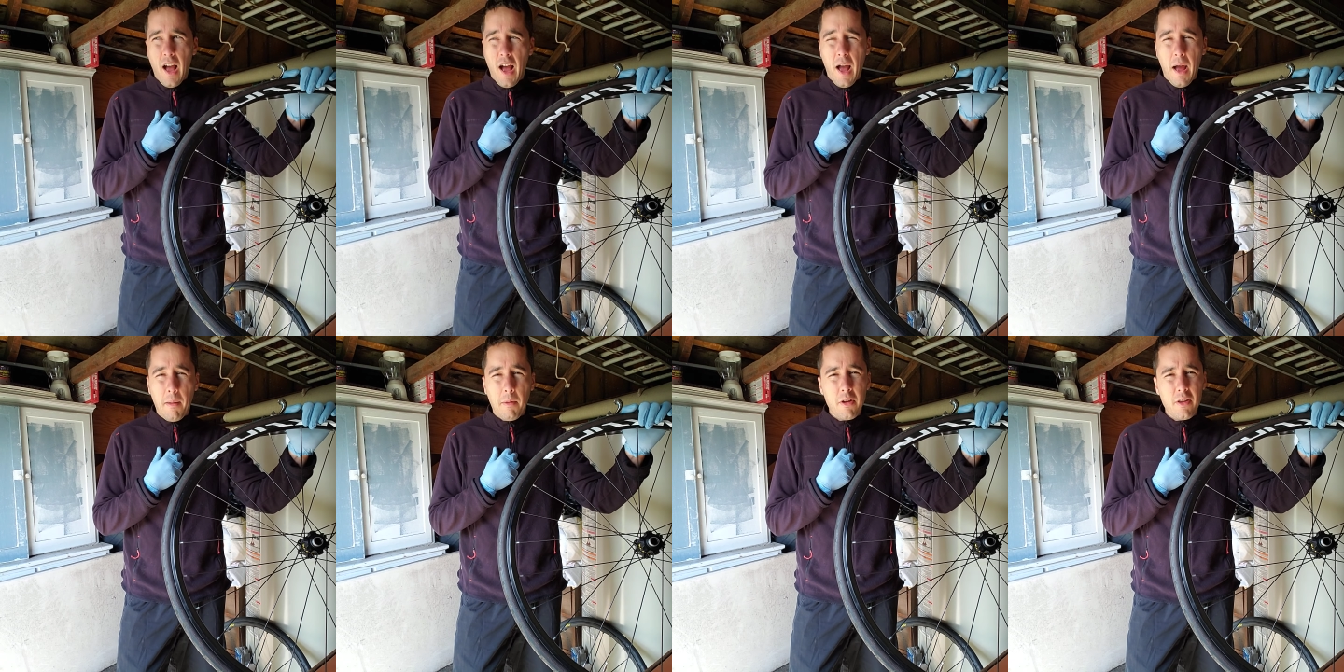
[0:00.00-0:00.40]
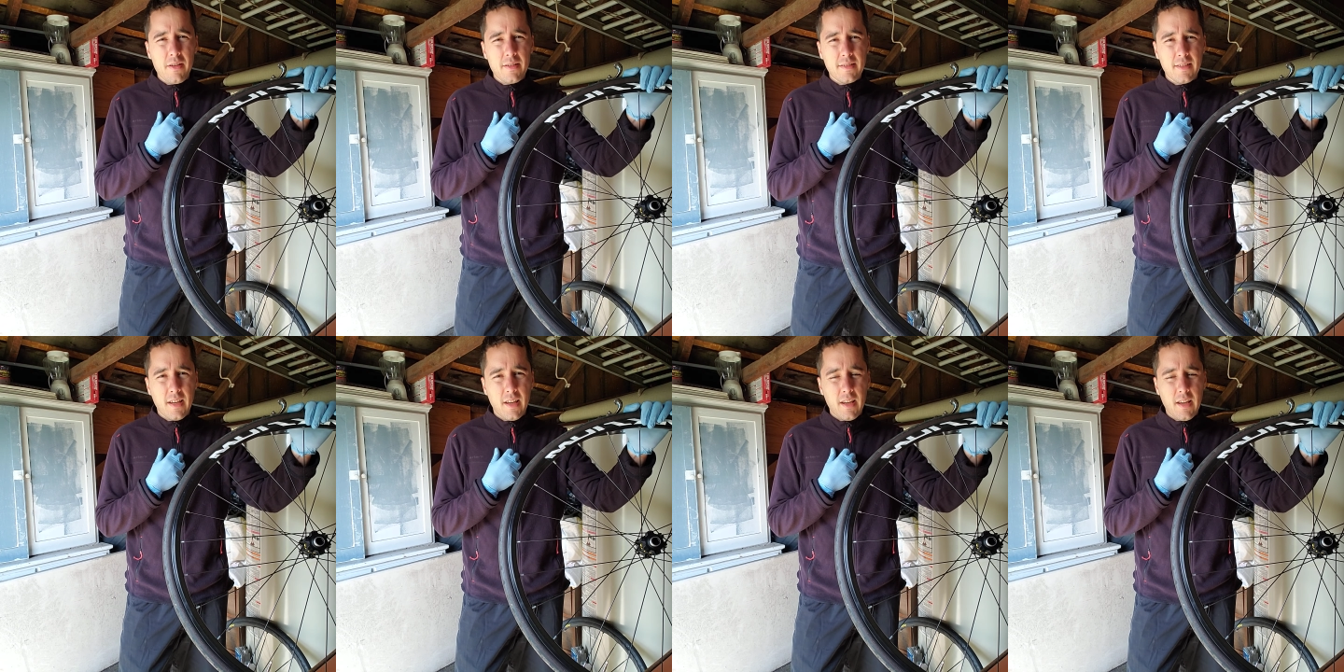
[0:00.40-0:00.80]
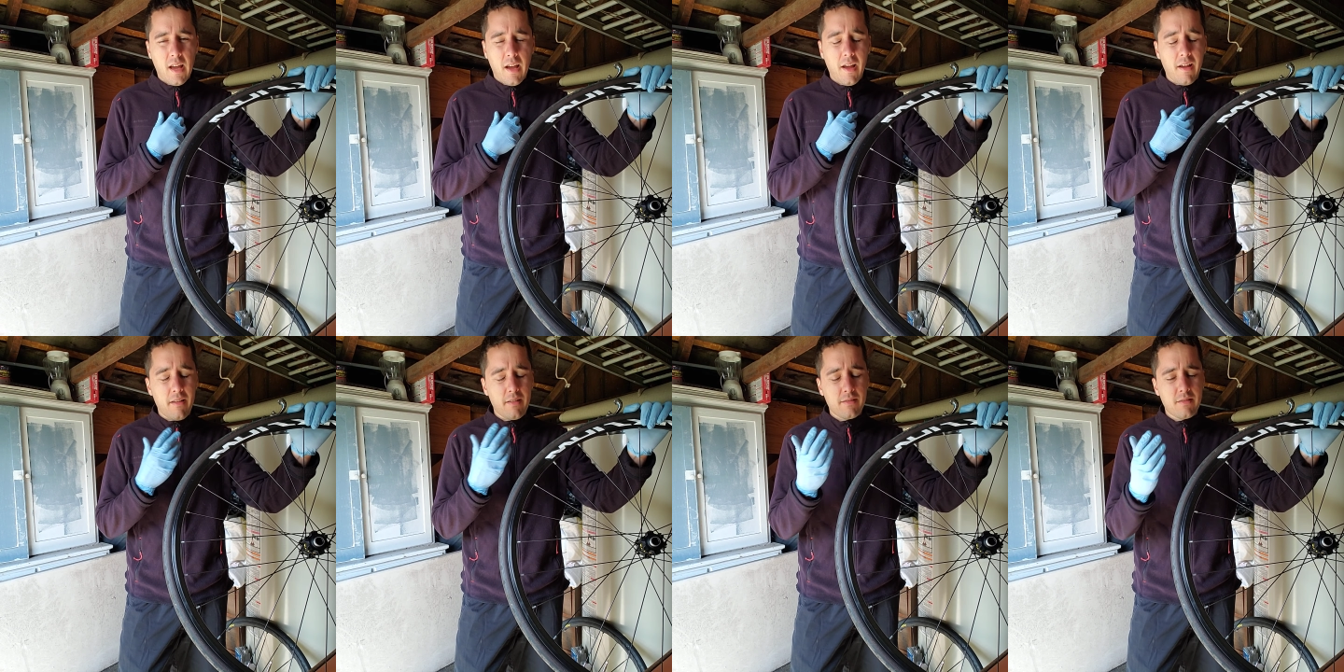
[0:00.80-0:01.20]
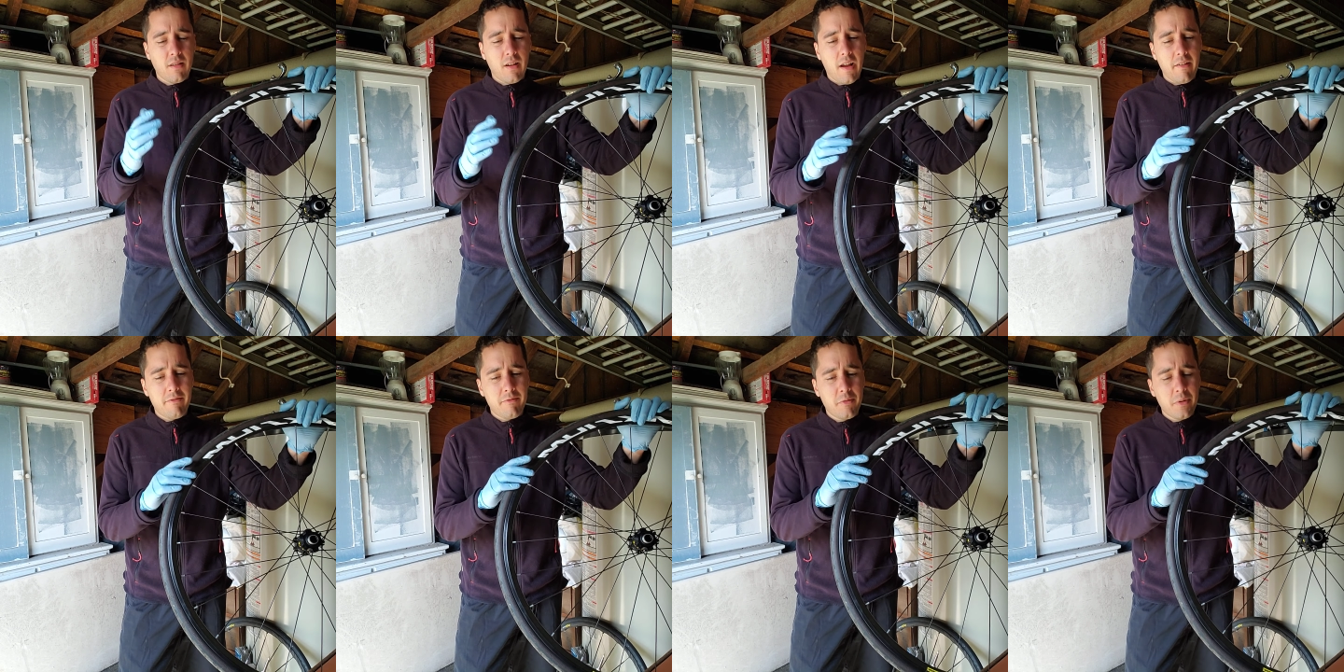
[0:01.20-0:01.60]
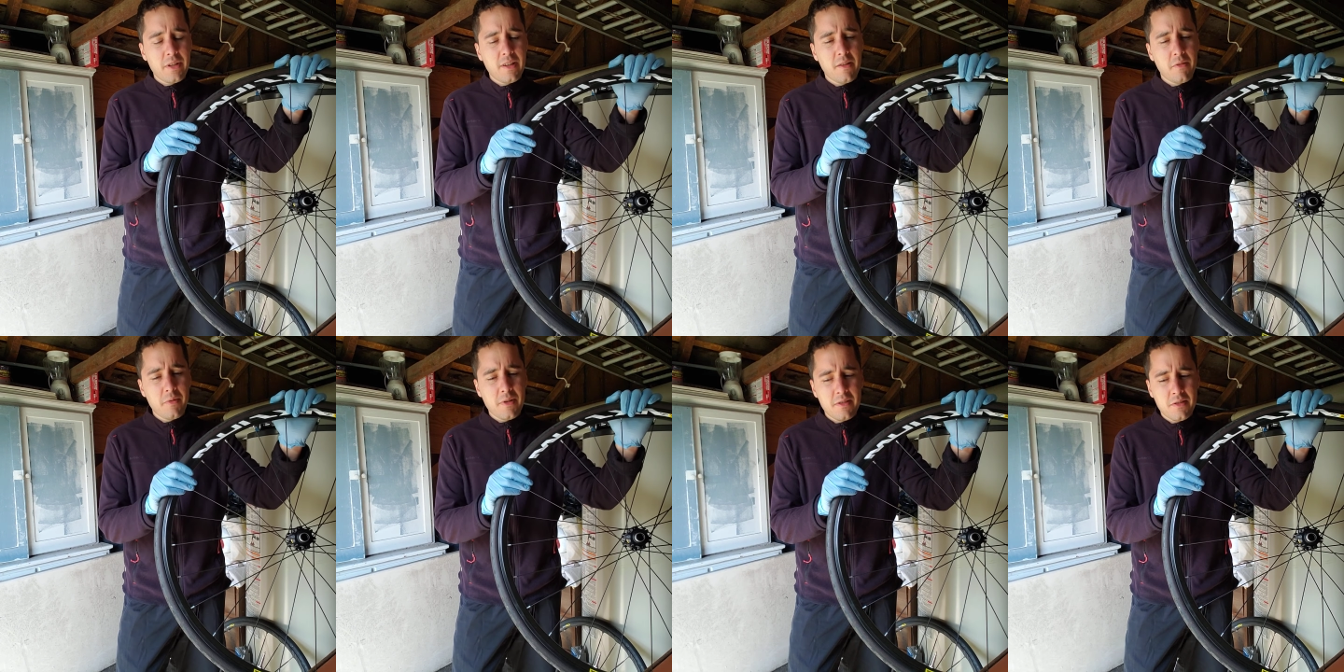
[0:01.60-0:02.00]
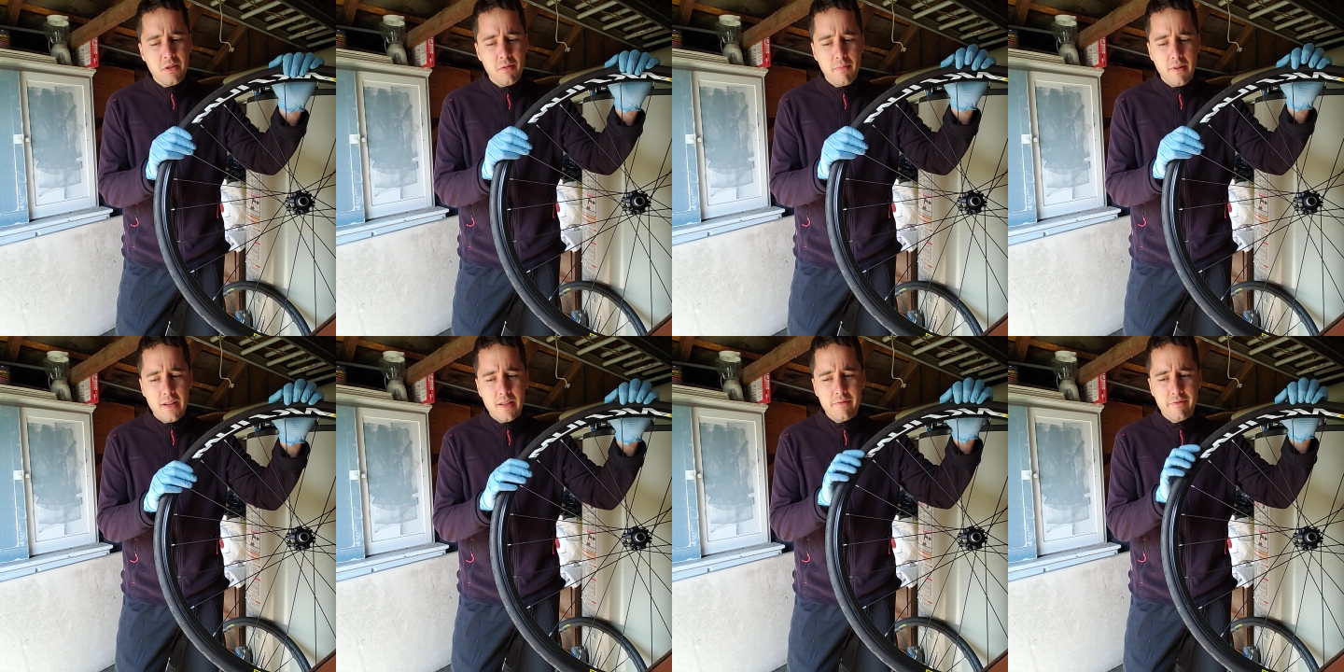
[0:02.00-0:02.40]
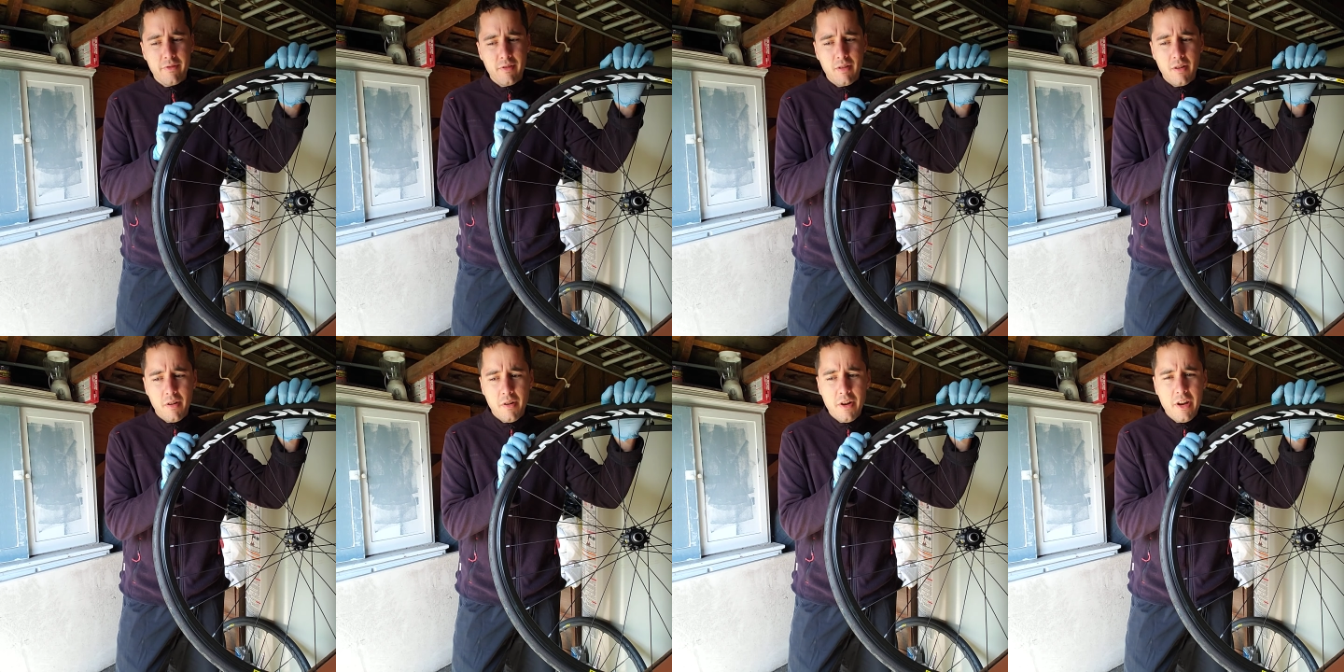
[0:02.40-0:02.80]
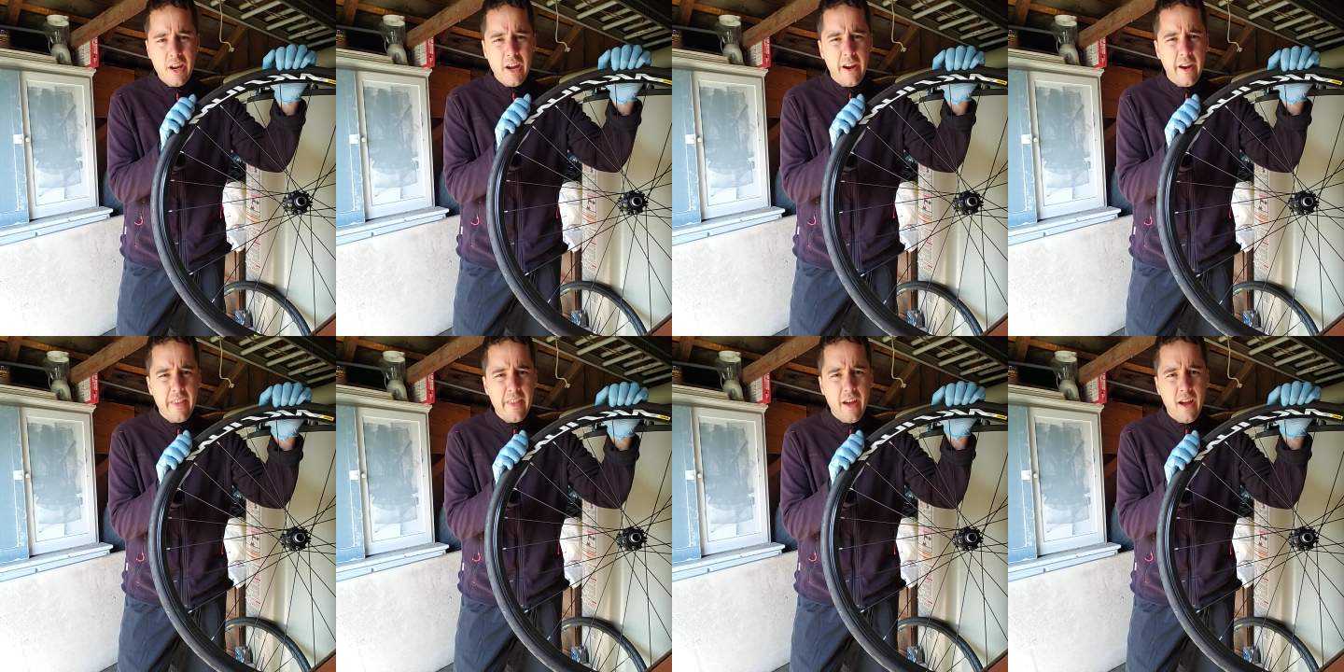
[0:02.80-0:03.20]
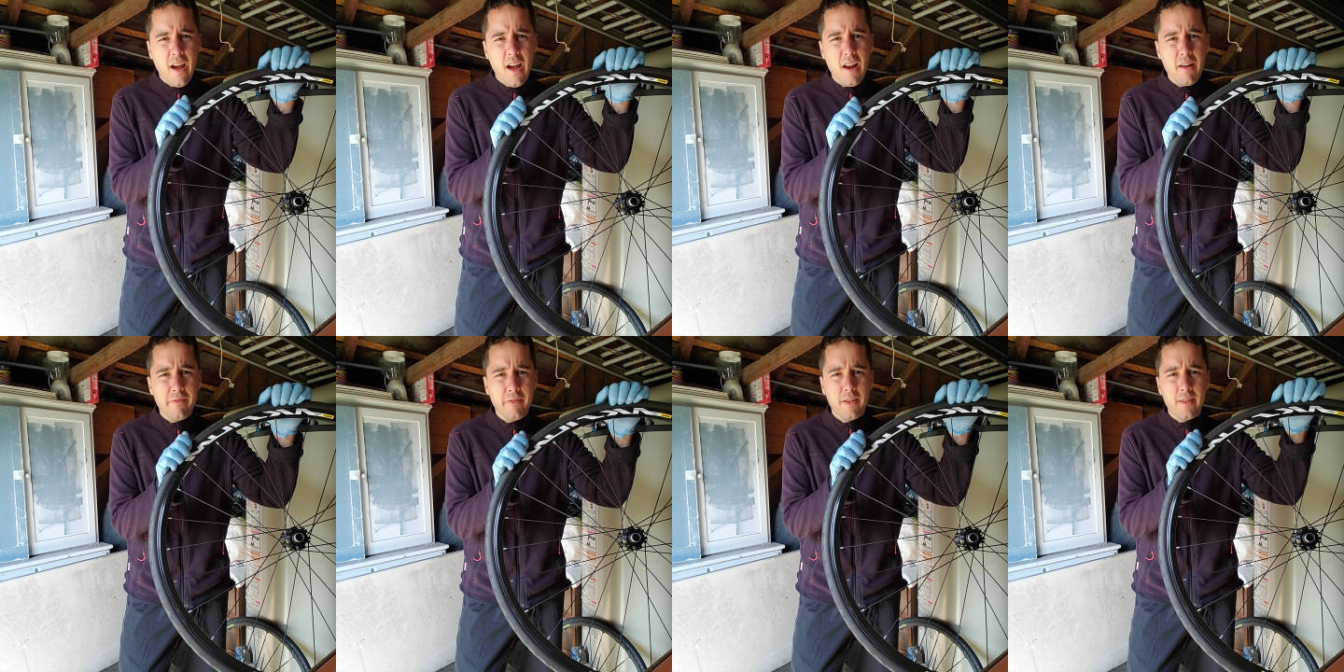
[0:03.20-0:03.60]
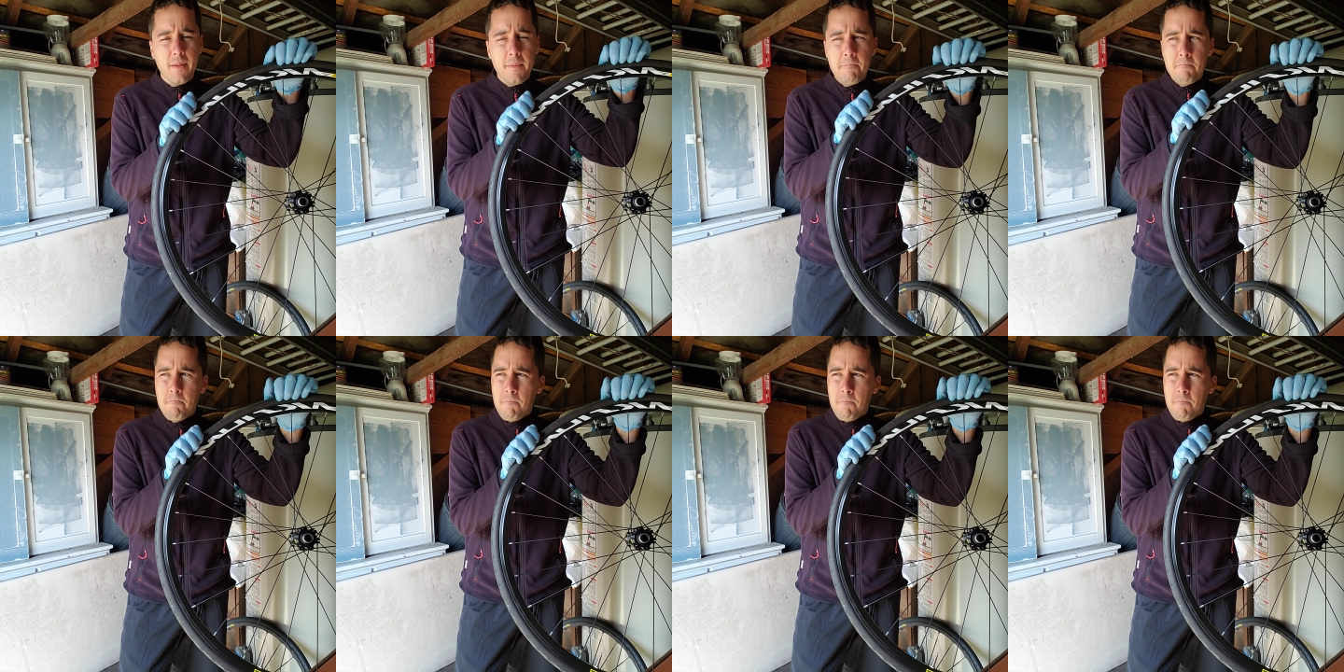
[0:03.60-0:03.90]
I'm gonna say, so I've ridden with tubeless for a year and a half, and